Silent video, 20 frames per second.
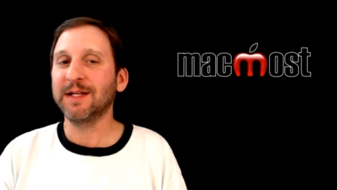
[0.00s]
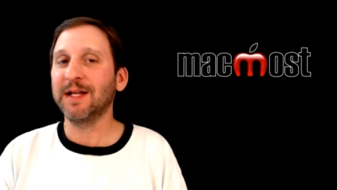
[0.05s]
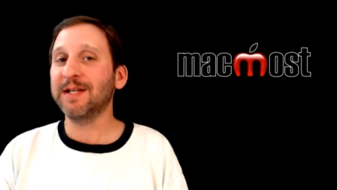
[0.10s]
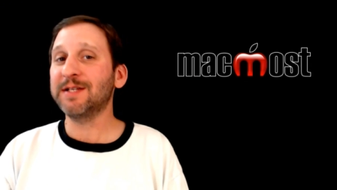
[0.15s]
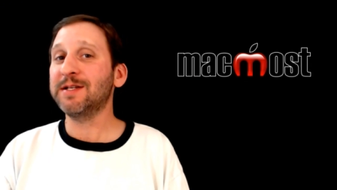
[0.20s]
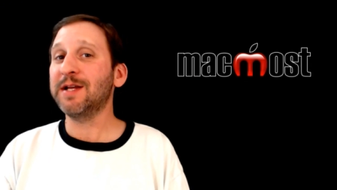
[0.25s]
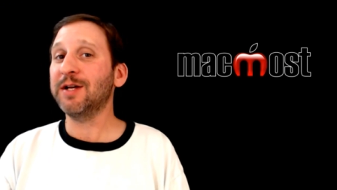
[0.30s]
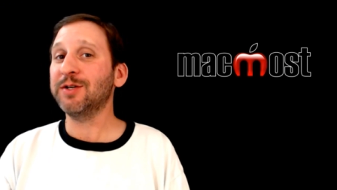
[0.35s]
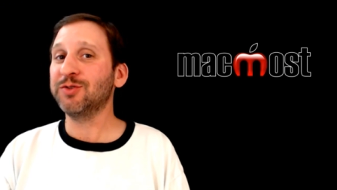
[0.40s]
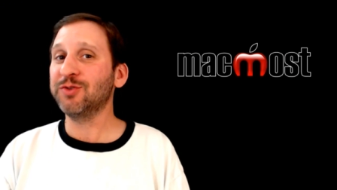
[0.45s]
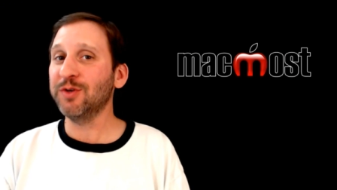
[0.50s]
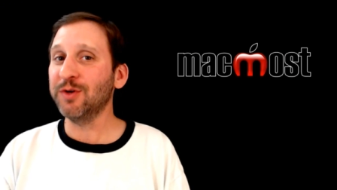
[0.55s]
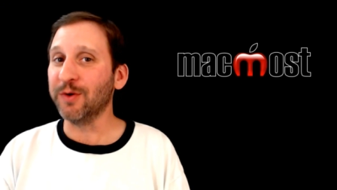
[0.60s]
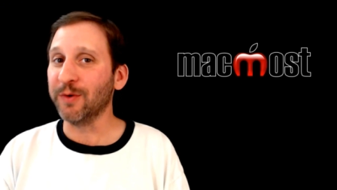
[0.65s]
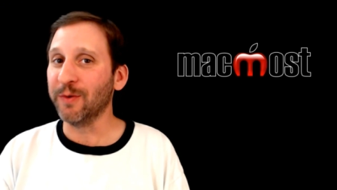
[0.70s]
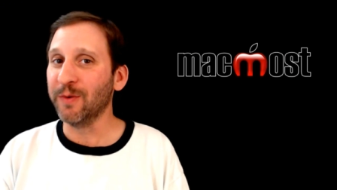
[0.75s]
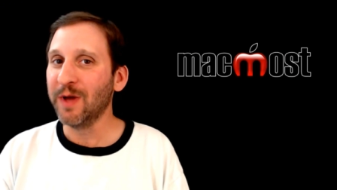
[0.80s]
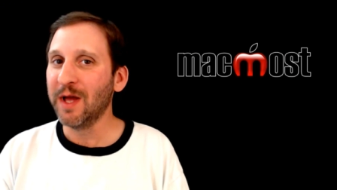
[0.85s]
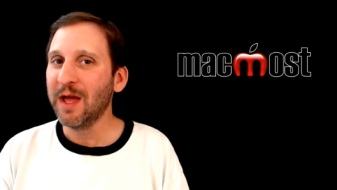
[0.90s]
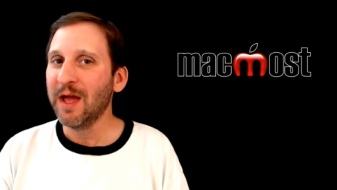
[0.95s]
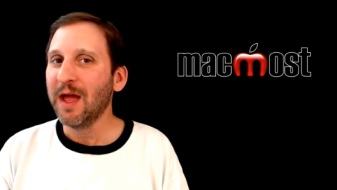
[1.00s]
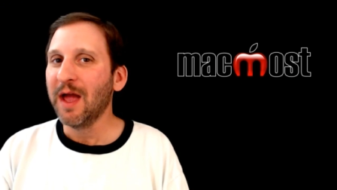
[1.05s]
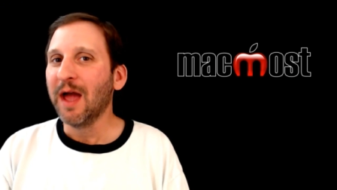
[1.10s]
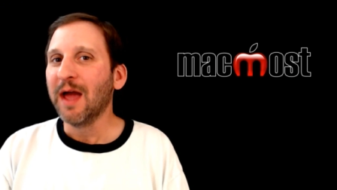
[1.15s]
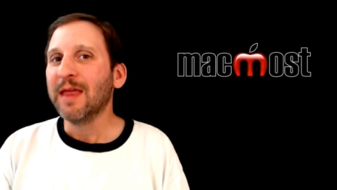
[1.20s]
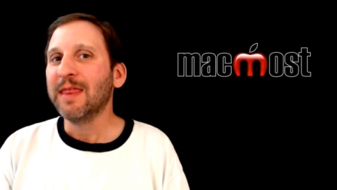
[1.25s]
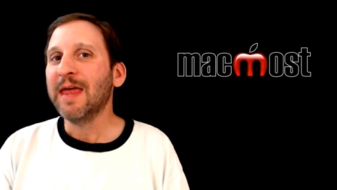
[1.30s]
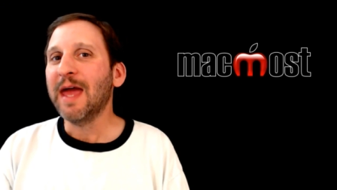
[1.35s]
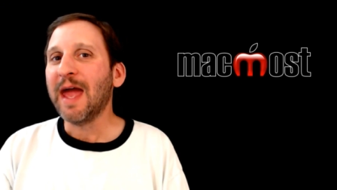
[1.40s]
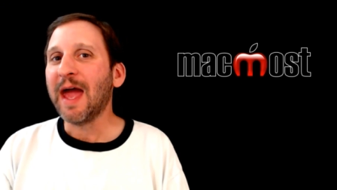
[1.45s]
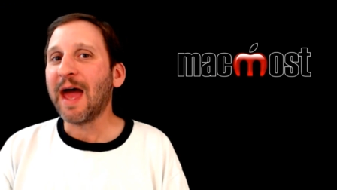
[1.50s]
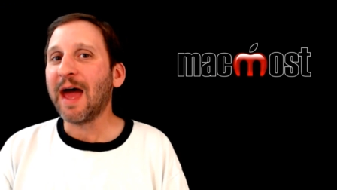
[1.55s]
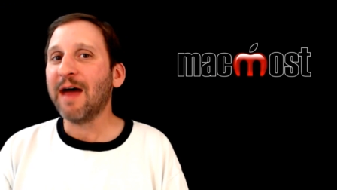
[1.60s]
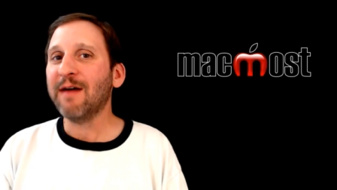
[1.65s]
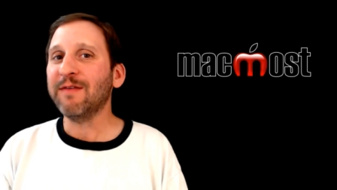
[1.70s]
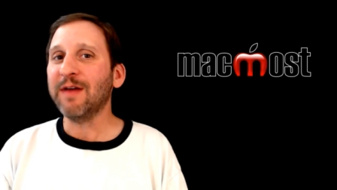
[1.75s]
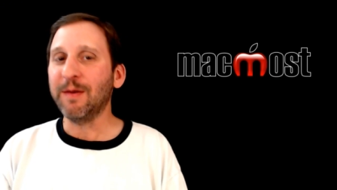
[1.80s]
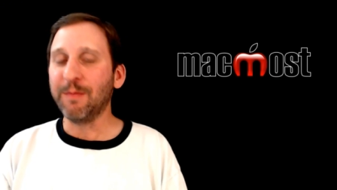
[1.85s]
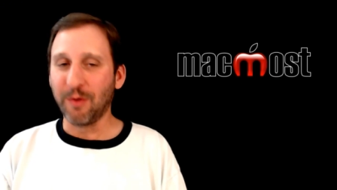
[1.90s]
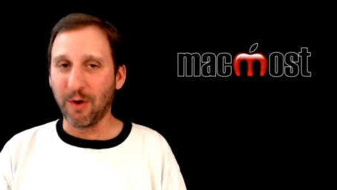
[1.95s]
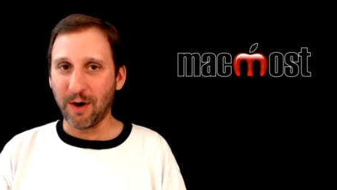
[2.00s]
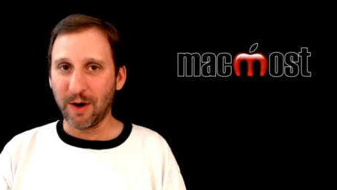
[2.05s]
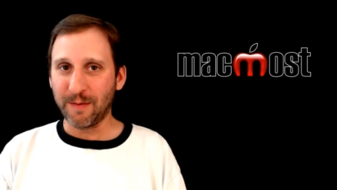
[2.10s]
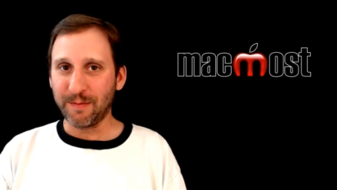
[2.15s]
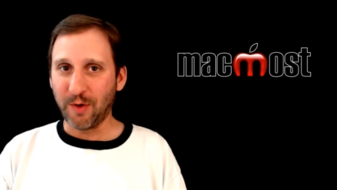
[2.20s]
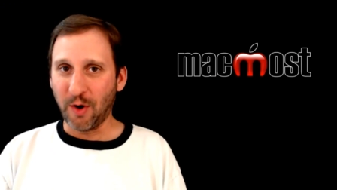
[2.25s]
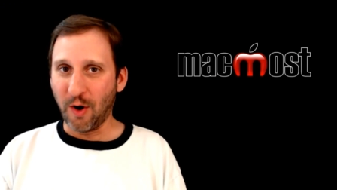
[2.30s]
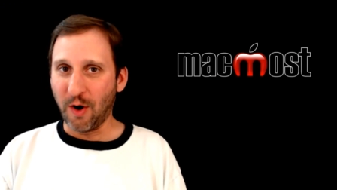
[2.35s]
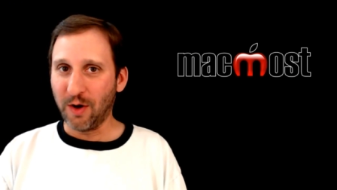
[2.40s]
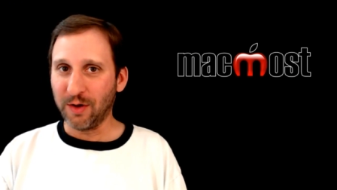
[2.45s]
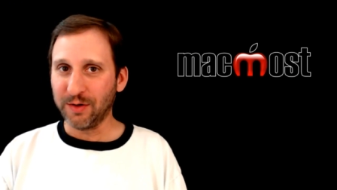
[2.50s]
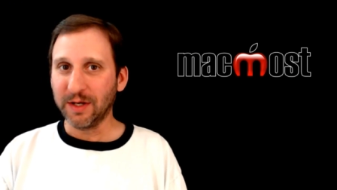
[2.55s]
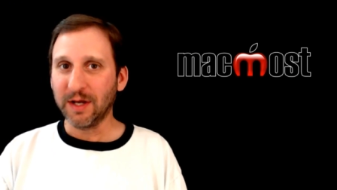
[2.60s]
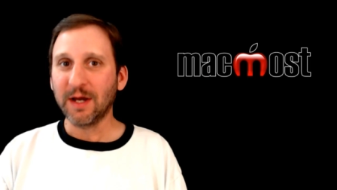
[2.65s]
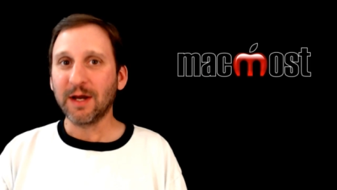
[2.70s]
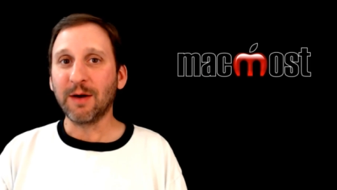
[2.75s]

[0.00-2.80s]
That's not true they have a program called